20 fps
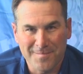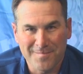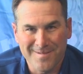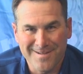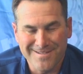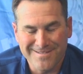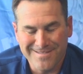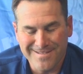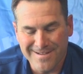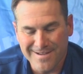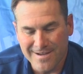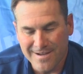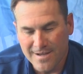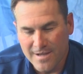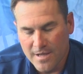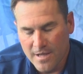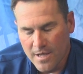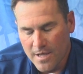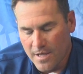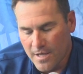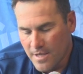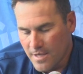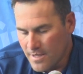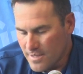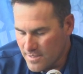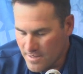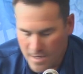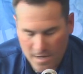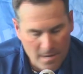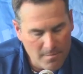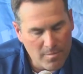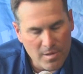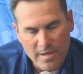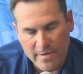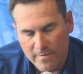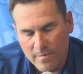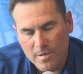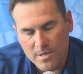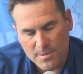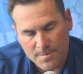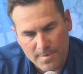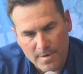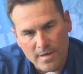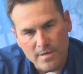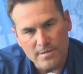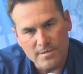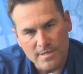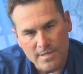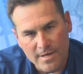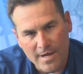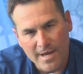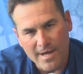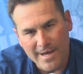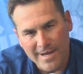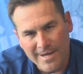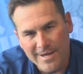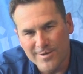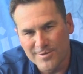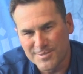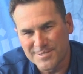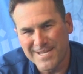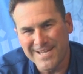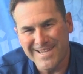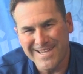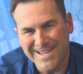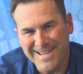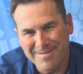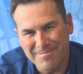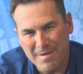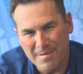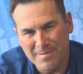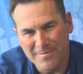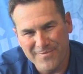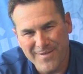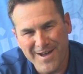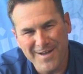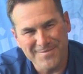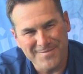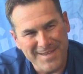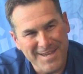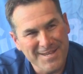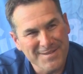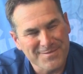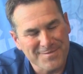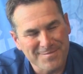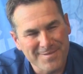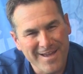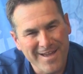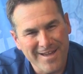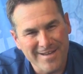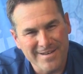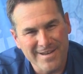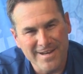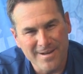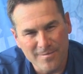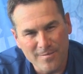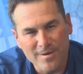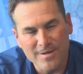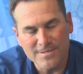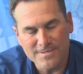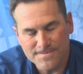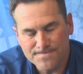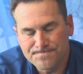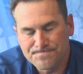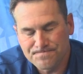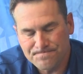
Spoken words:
But unbelievable experience. It'll sink in maybe 5 days from now how neat it was.